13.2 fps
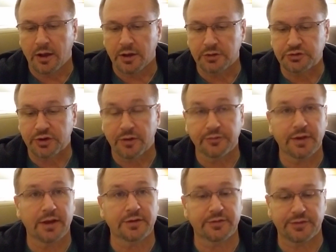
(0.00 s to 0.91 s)
She goes
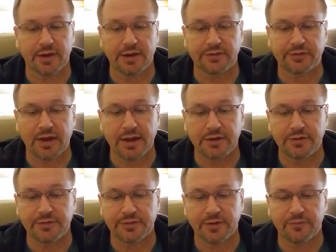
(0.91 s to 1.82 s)
on to say
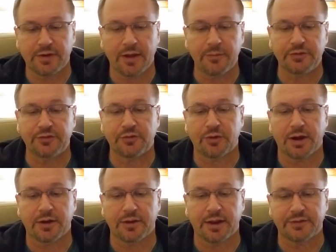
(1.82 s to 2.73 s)
scientists have
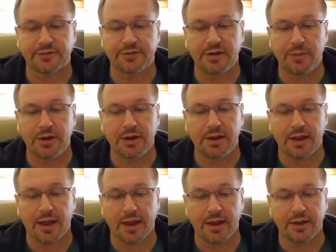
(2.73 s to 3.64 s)
demonstrated that
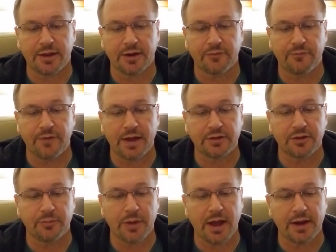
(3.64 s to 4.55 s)
CBDA can affect
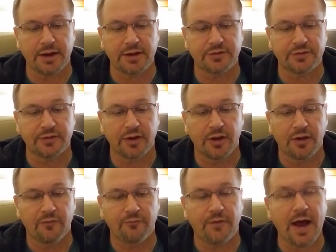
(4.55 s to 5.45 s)
the body's
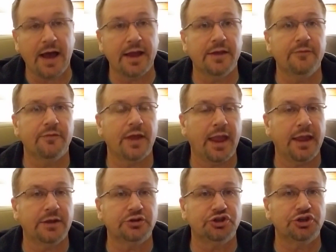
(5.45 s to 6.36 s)

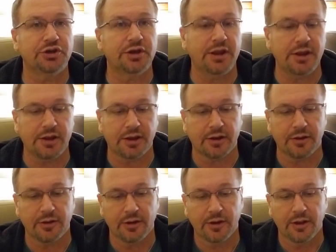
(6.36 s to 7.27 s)
5-HT,
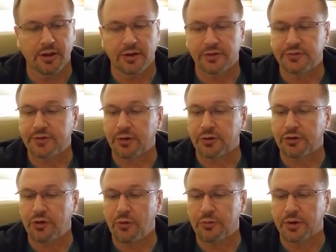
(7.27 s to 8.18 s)

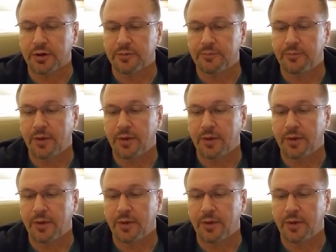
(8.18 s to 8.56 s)
serotonin,